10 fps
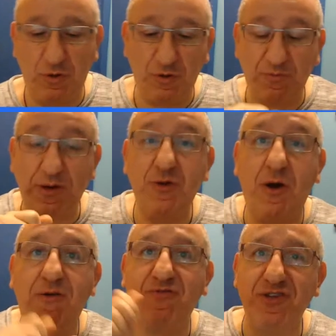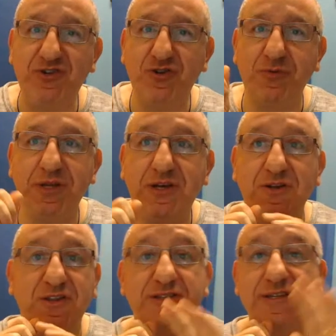or when you off leash your
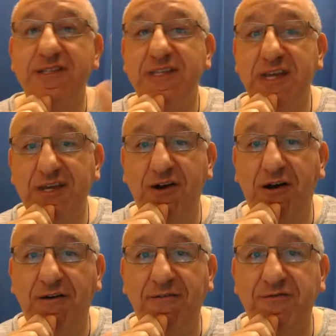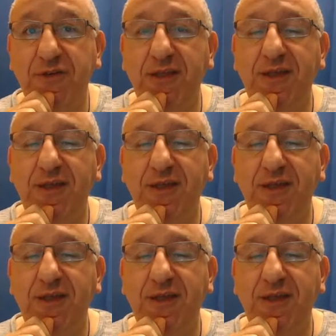beagle doesn't take off,